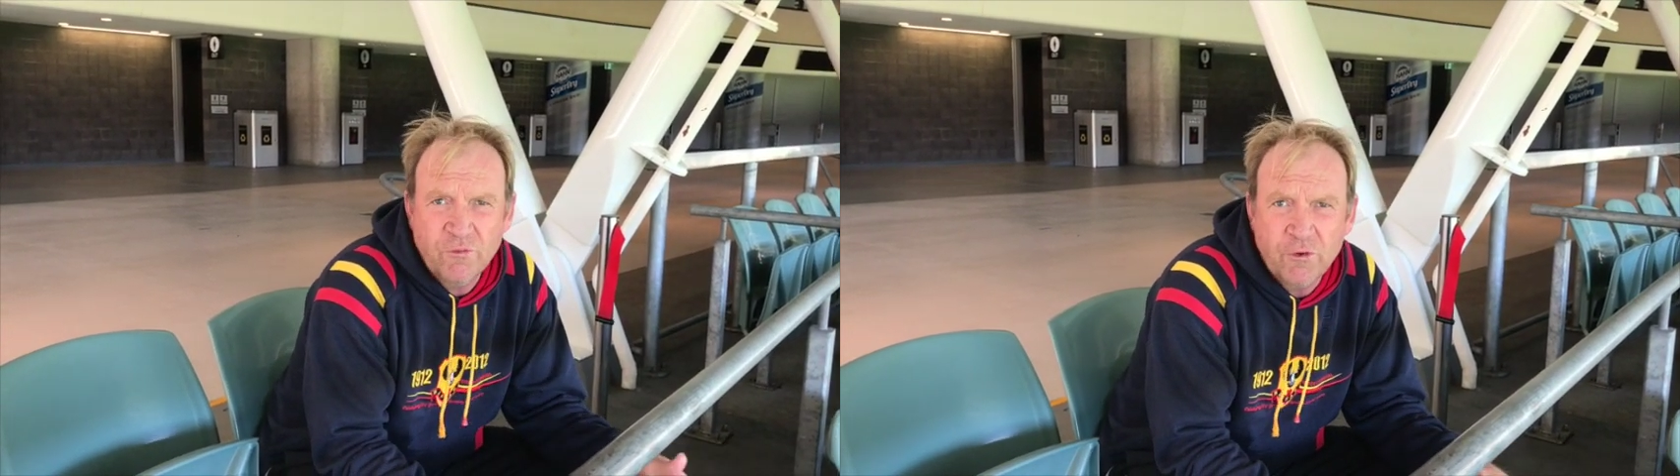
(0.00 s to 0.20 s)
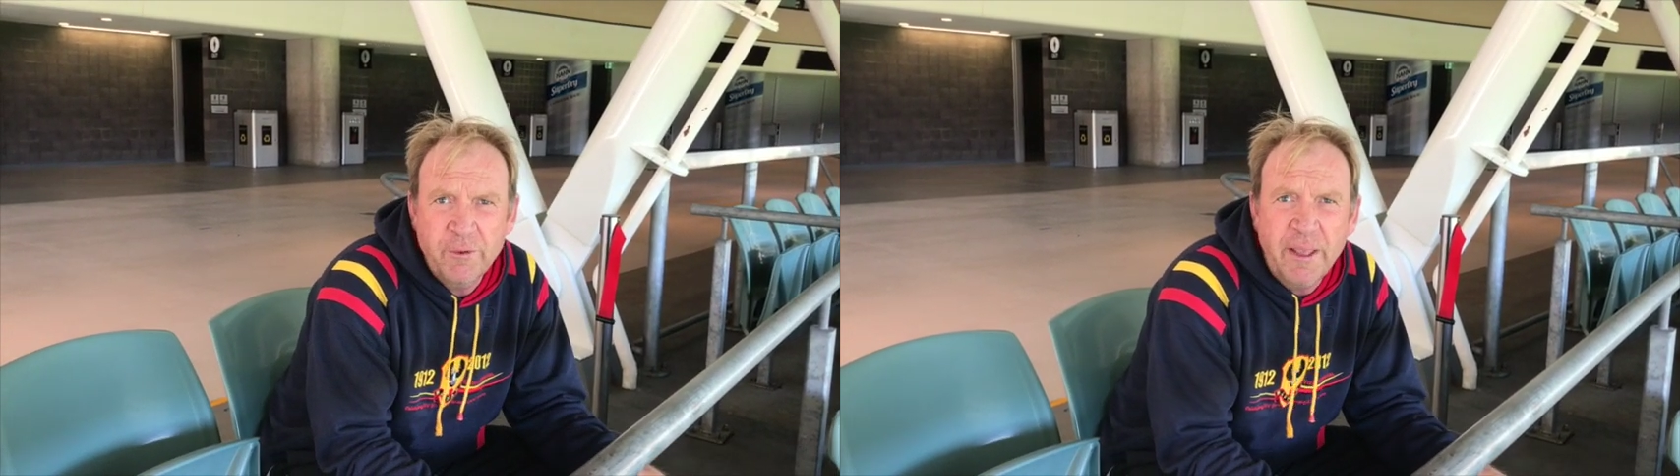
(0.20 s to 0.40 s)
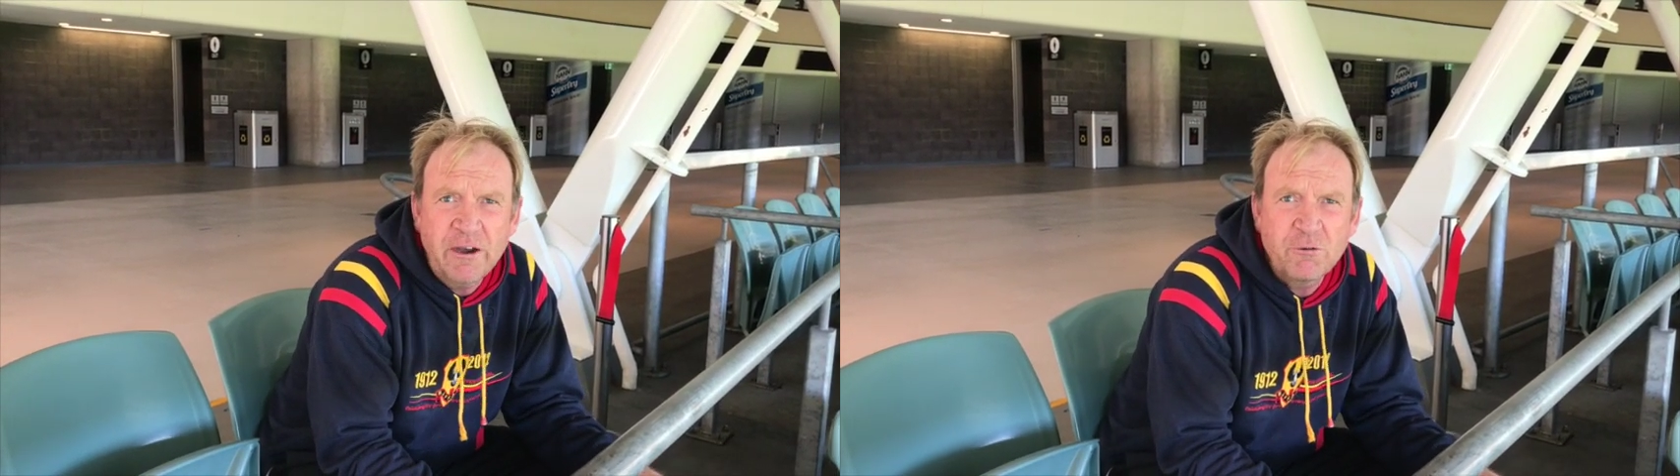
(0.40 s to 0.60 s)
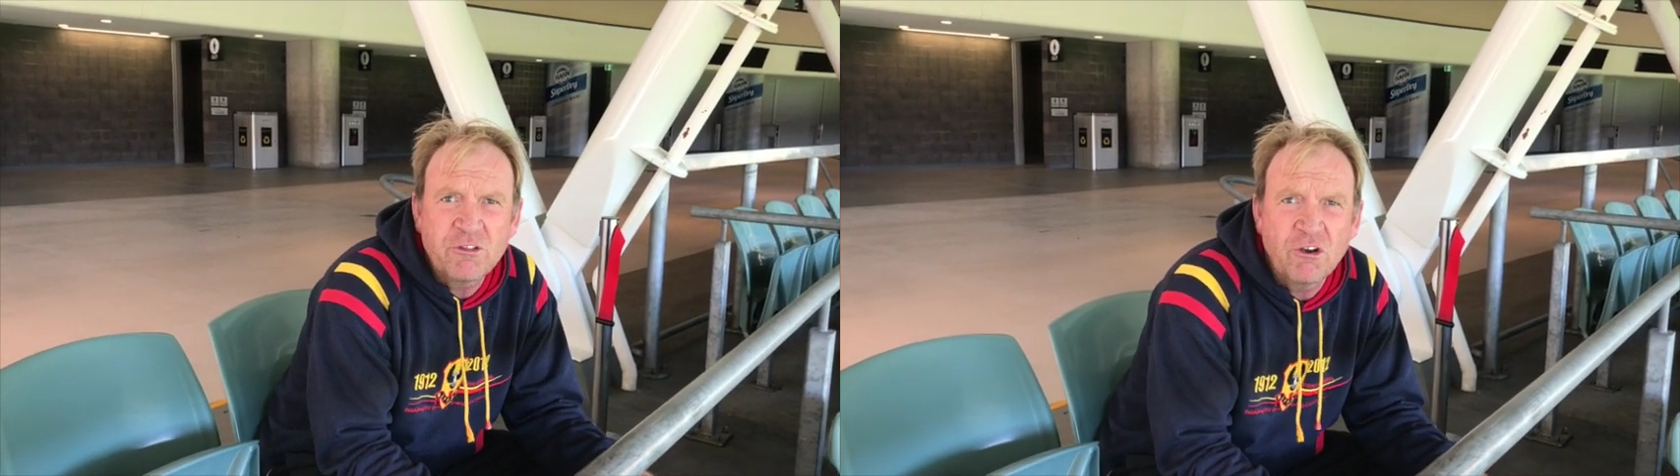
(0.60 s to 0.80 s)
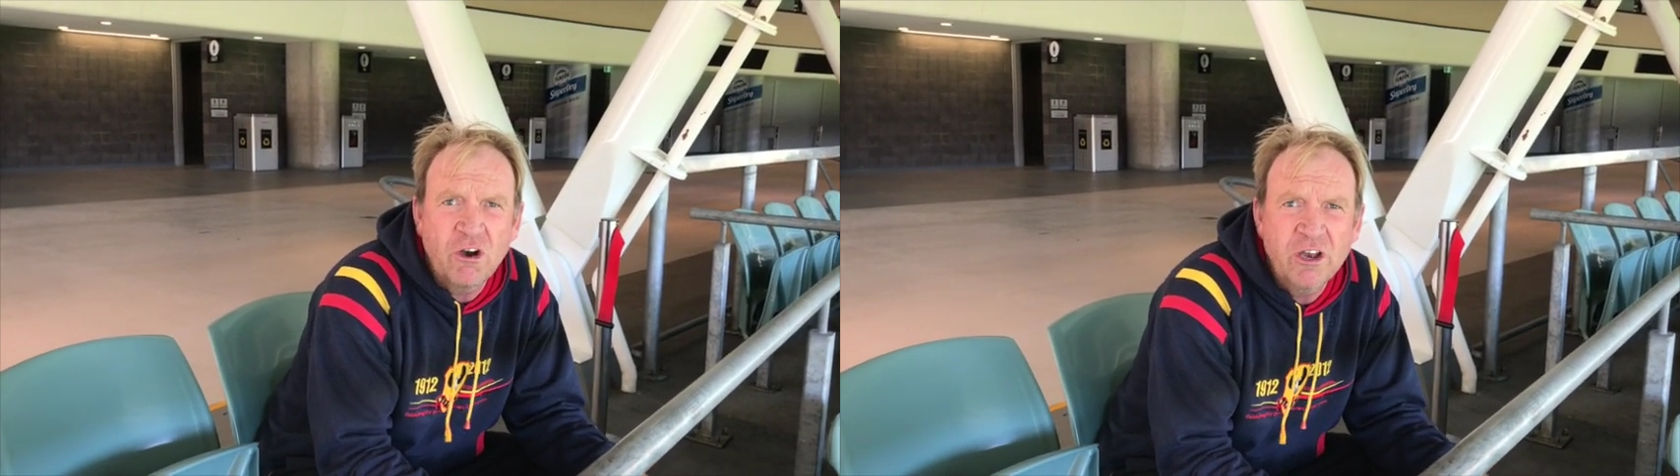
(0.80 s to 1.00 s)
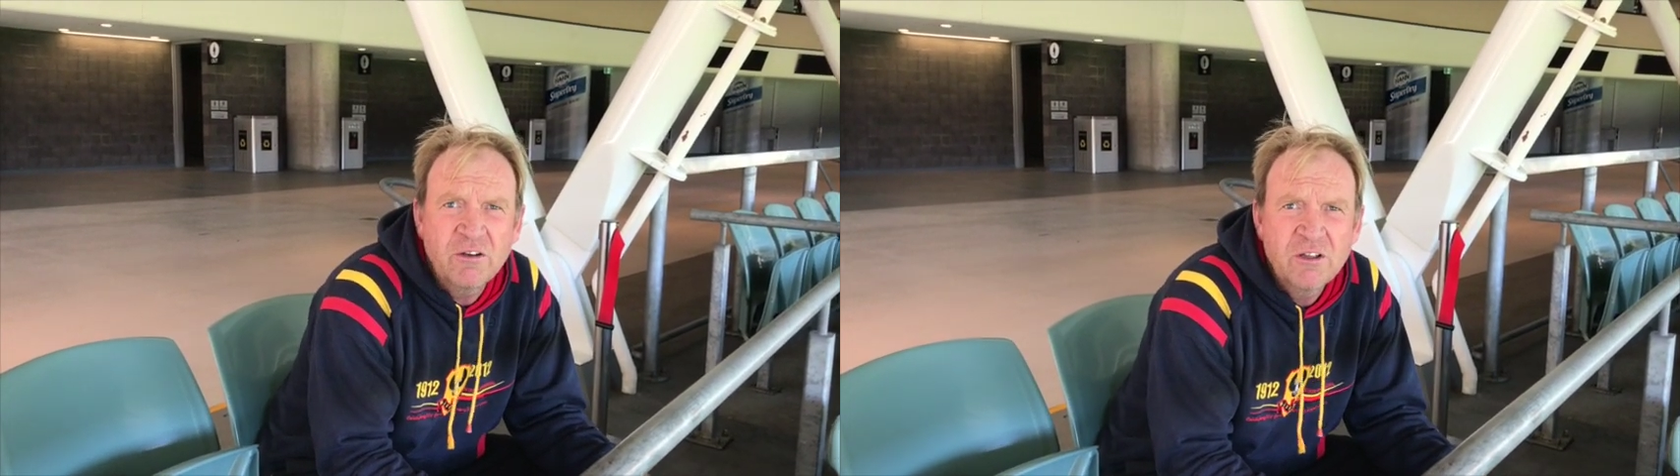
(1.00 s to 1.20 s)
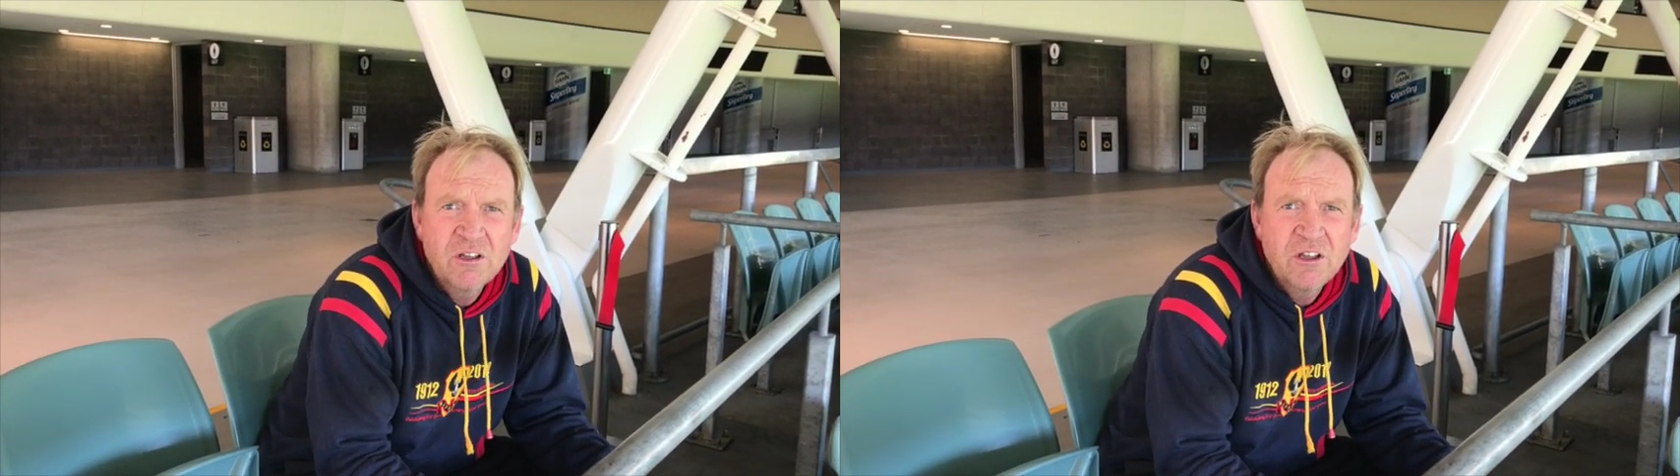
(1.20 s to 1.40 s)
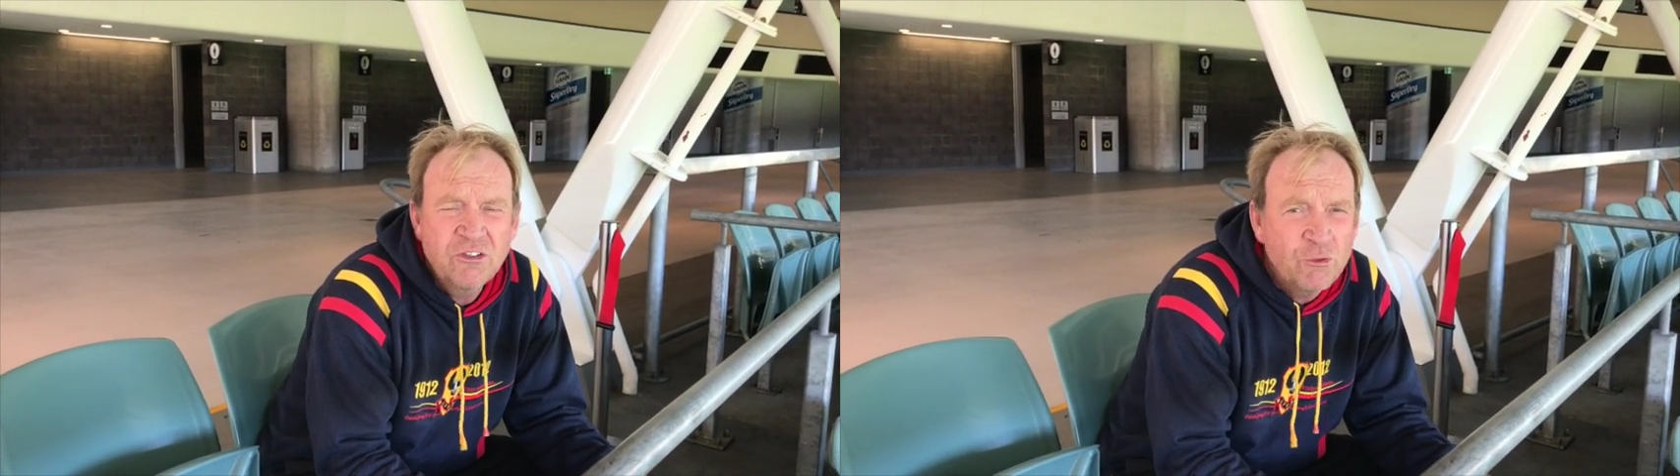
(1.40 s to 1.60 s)
Fremantle's side,
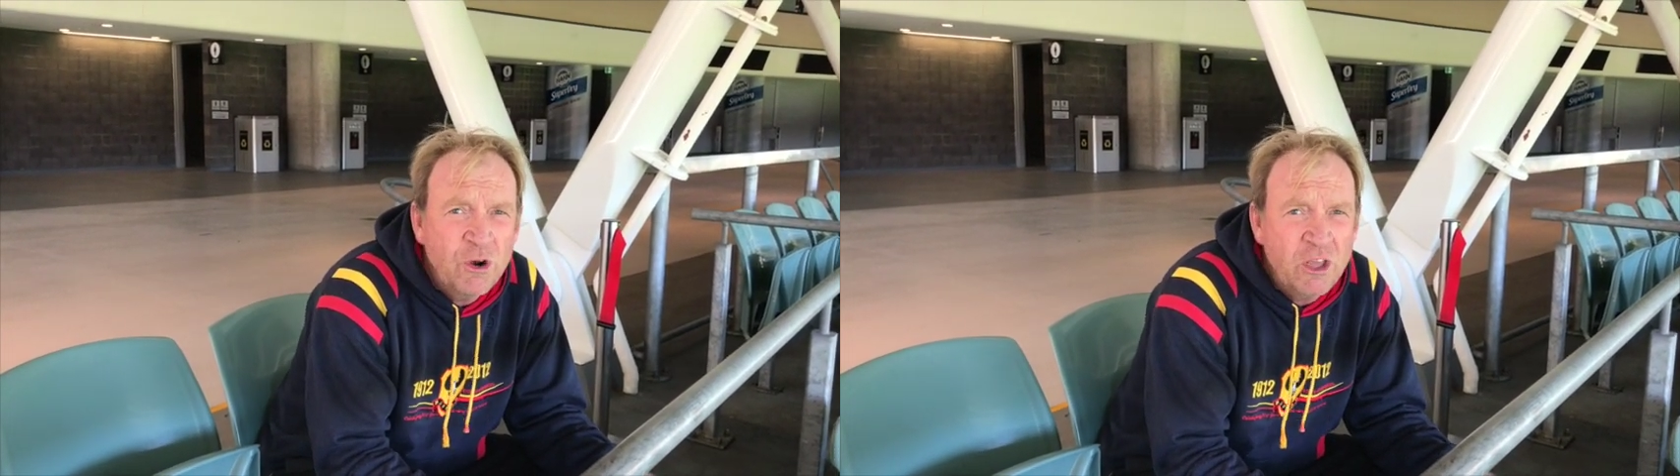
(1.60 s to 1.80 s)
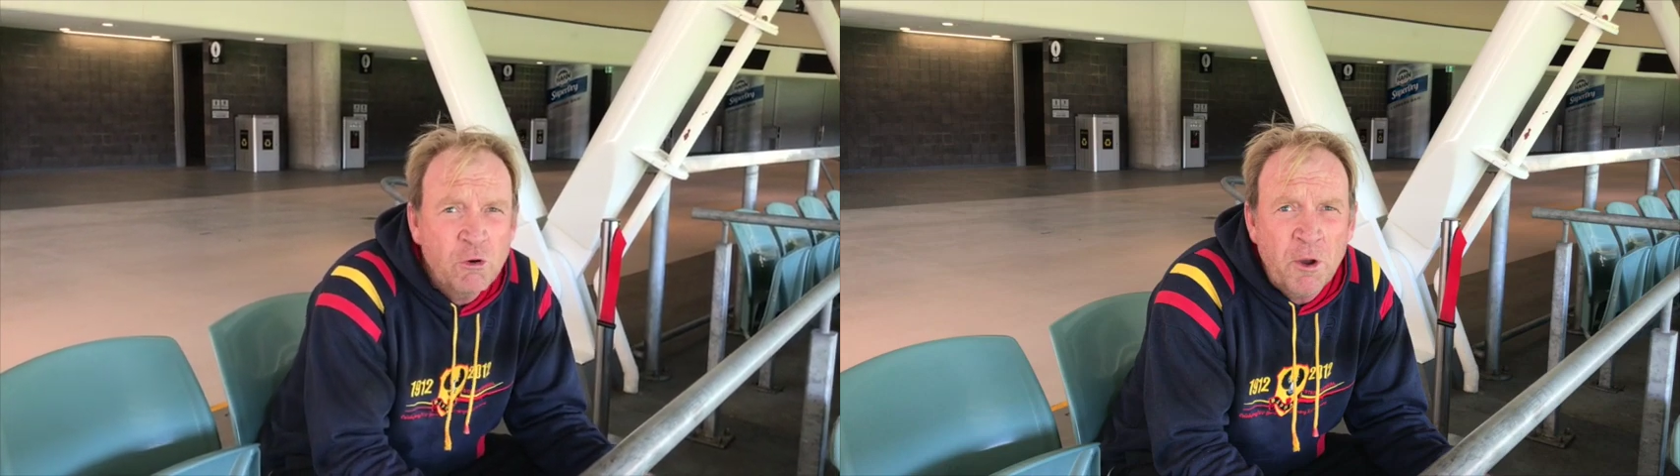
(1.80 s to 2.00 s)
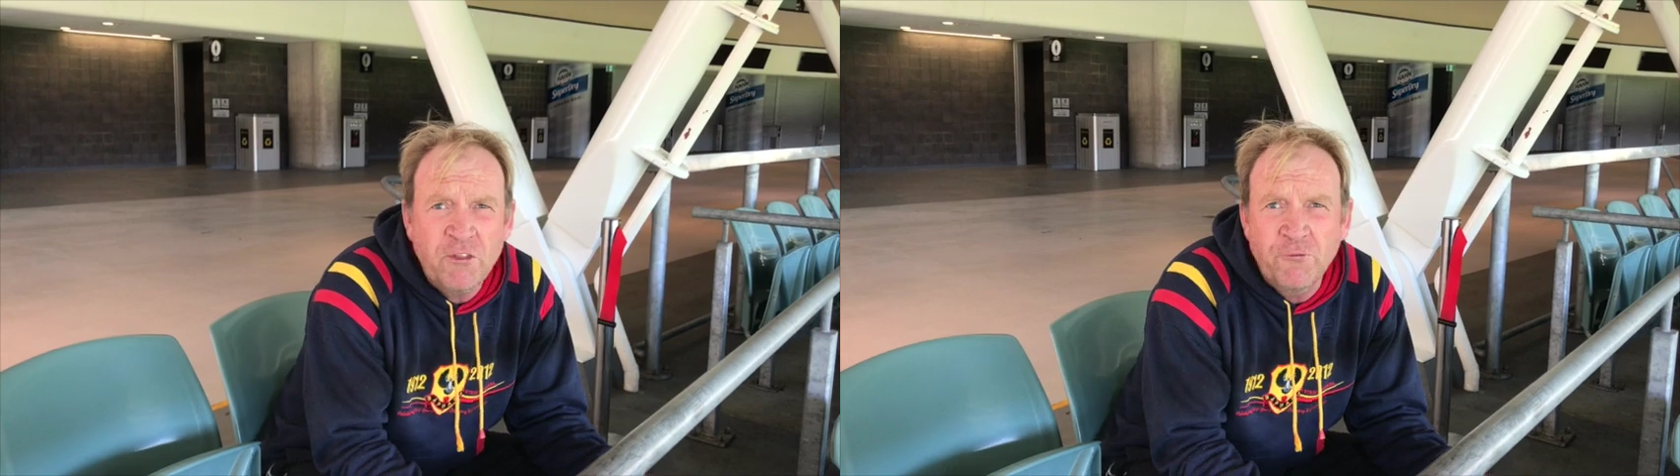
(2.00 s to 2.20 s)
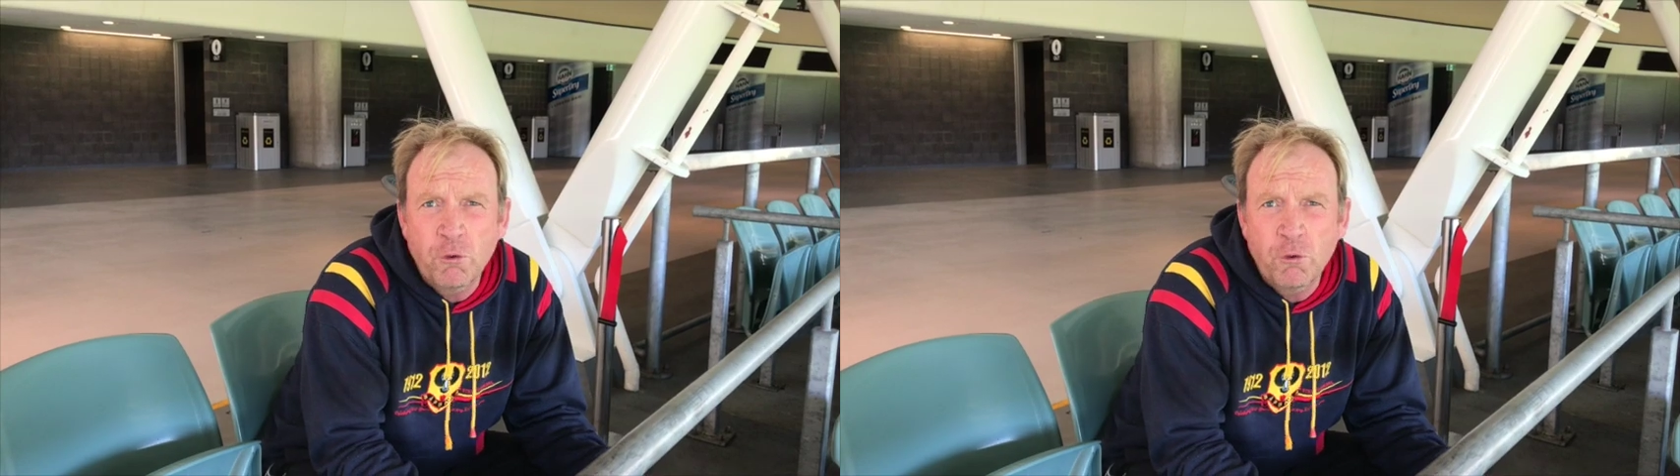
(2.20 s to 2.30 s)
to really almost